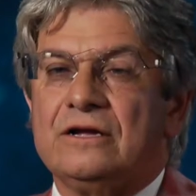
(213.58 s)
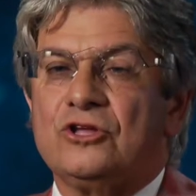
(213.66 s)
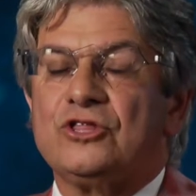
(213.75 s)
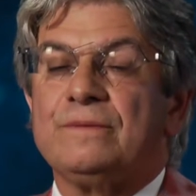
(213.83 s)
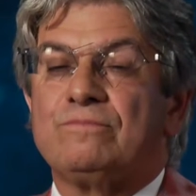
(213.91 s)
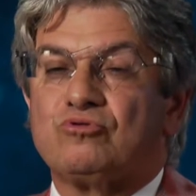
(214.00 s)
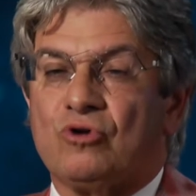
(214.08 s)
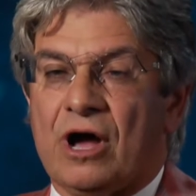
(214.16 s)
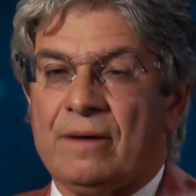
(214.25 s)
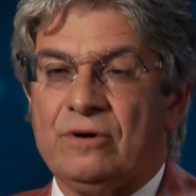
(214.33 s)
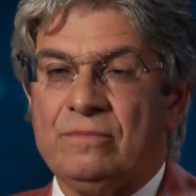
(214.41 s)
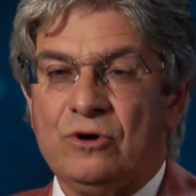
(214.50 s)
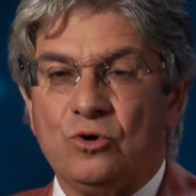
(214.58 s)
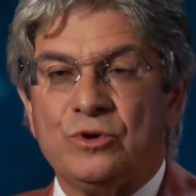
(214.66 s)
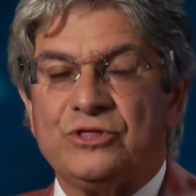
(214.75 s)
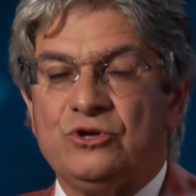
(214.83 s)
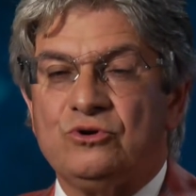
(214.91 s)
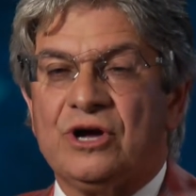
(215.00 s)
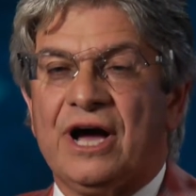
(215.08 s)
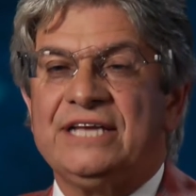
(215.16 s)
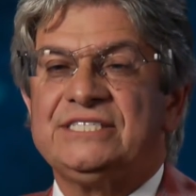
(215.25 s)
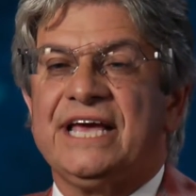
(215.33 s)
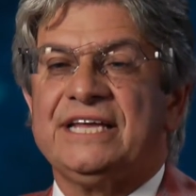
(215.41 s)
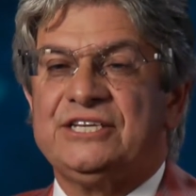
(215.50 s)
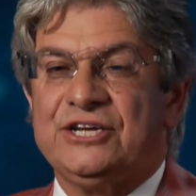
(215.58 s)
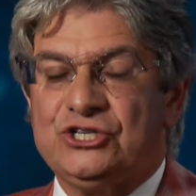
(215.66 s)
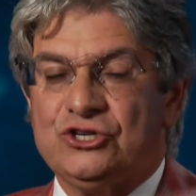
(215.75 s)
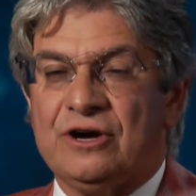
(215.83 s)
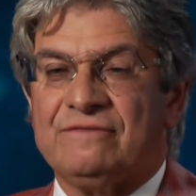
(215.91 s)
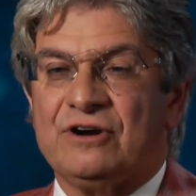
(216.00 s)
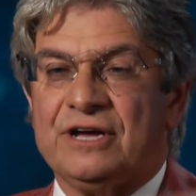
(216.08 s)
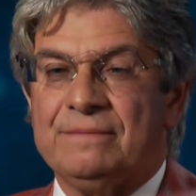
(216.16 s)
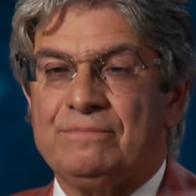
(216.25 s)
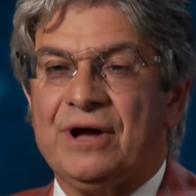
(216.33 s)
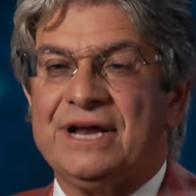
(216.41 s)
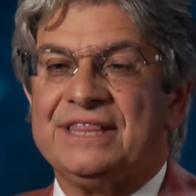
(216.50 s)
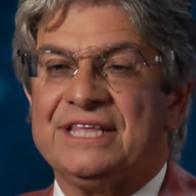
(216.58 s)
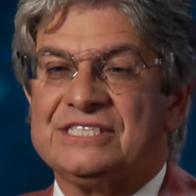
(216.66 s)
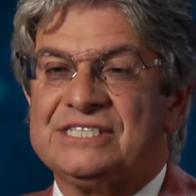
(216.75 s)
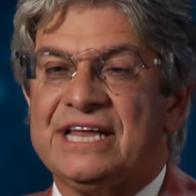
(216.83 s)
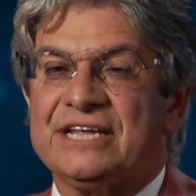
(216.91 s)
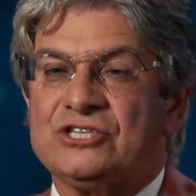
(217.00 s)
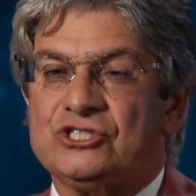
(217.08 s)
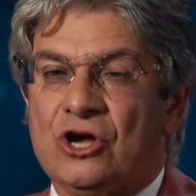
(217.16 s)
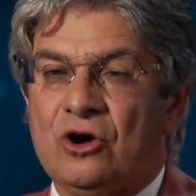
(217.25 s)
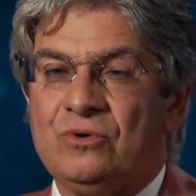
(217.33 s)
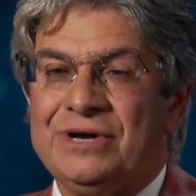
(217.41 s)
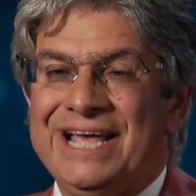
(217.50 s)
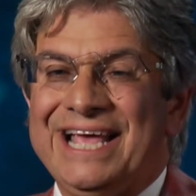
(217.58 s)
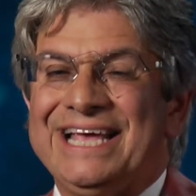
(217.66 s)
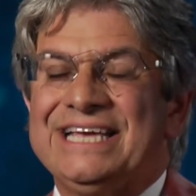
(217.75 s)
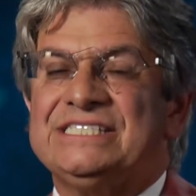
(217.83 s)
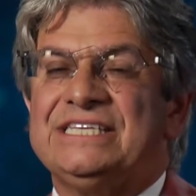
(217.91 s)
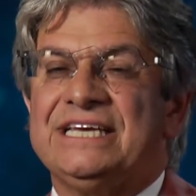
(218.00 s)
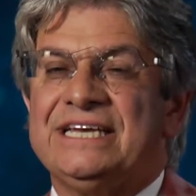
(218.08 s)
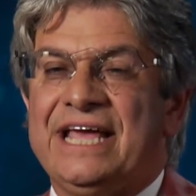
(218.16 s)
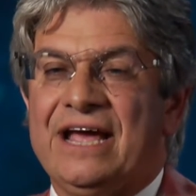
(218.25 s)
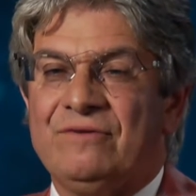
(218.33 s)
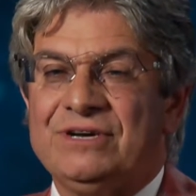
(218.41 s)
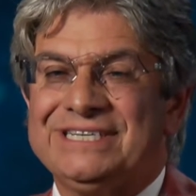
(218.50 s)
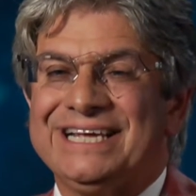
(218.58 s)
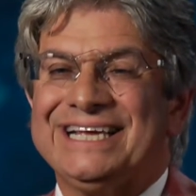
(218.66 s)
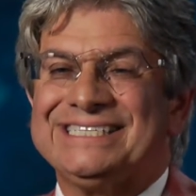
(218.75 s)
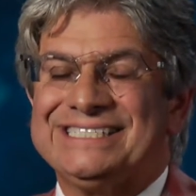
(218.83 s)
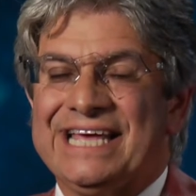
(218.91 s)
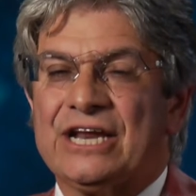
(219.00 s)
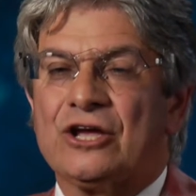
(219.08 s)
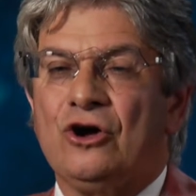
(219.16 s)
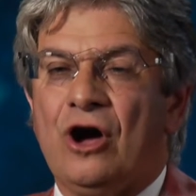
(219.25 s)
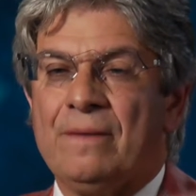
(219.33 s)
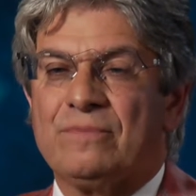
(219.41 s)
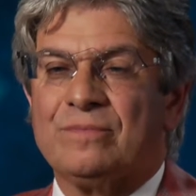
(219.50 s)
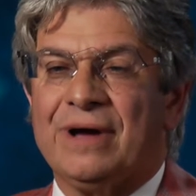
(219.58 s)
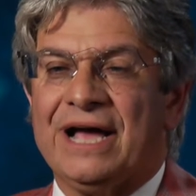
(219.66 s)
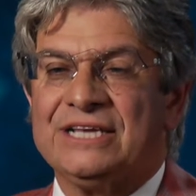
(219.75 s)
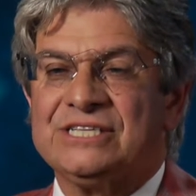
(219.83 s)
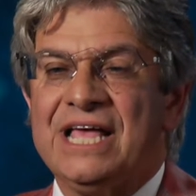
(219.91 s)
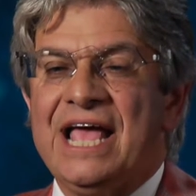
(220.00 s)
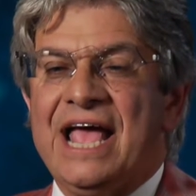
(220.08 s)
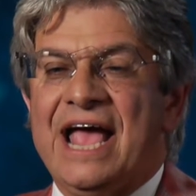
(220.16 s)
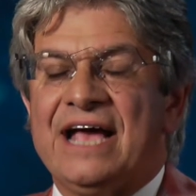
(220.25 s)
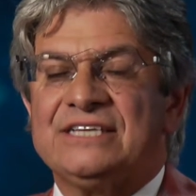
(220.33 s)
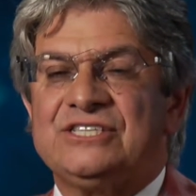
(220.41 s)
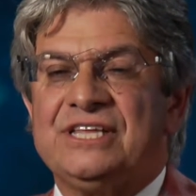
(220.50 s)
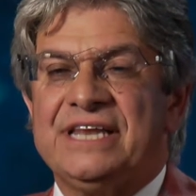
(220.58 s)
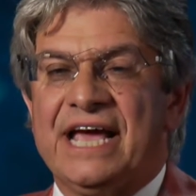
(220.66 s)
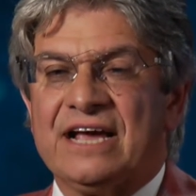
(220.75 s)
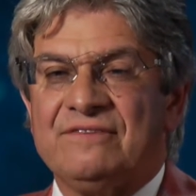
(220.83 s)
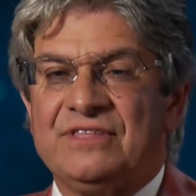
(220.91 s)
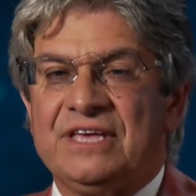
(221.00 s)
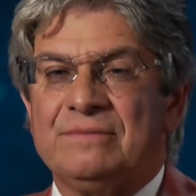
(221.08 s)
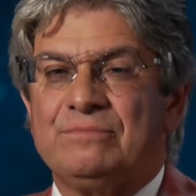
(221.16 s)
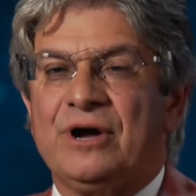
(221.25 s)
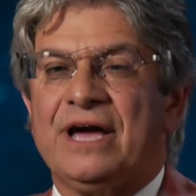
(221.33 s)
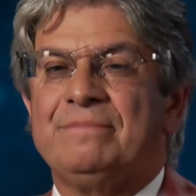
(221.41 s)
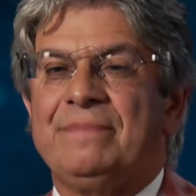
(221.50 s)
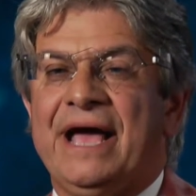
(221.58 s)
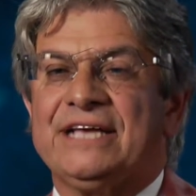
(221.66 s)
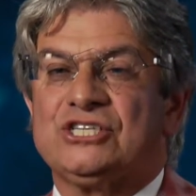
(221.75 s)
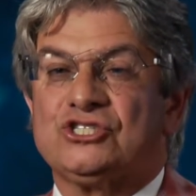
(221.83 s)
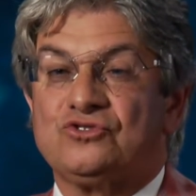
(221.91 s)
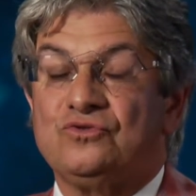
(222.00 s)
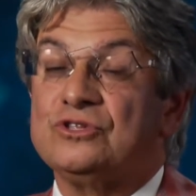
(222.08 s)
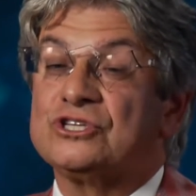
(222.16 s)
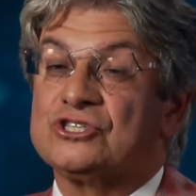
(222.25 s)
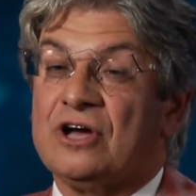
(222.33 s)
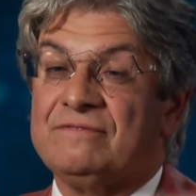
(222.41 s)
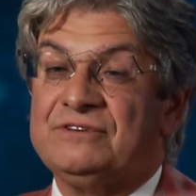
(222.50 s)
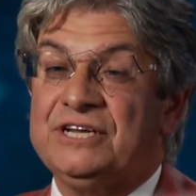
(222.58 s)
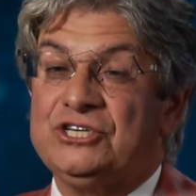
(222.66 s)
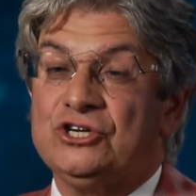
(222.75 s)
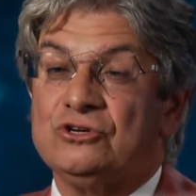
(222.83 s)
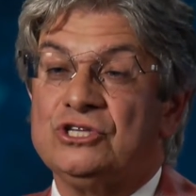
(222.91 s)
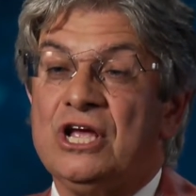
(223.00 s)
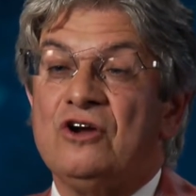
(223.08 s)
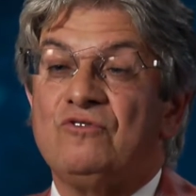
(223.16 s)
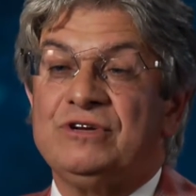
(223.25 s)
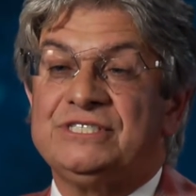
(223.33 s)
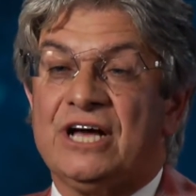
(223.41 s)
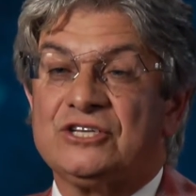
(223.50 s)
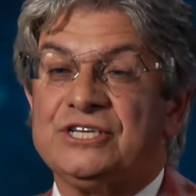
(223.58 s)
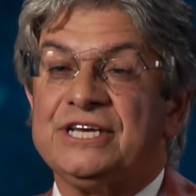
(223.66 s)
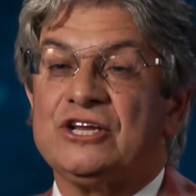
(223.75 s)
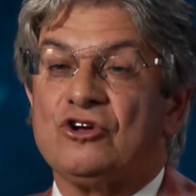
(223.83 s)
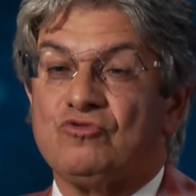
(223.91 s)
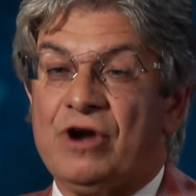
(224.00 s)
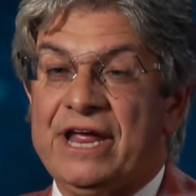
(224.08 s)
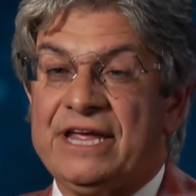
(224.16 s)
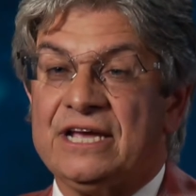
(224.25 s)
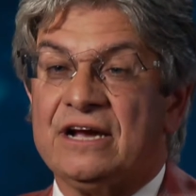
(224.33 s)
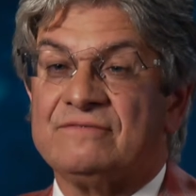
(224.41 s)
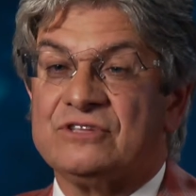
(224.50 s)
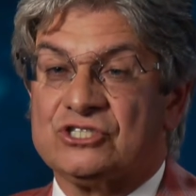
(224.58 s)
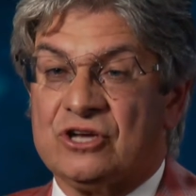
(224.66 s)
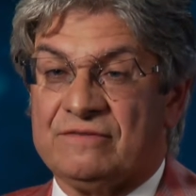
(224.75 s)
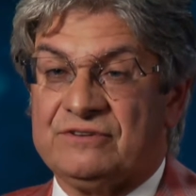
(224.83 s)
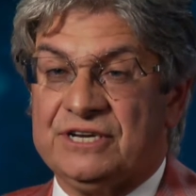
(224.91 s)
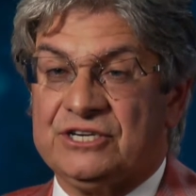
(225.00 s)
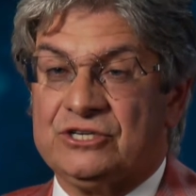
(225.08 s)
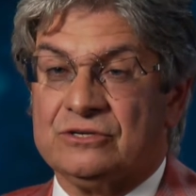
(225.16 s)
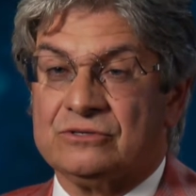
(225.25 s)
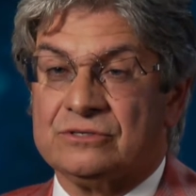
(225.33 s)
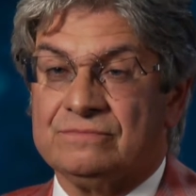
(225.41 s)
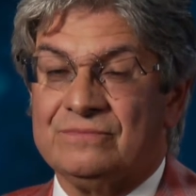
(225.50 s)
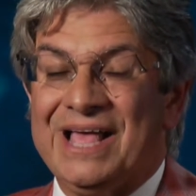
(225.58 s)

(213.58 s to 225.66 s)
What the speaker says: The problem with utilizing a tissue-level implant in the aesthetic zone is the inherent aesthetic compromise as the neck of the implant passes through the soft tissues, resulting in graying of the soft tissues.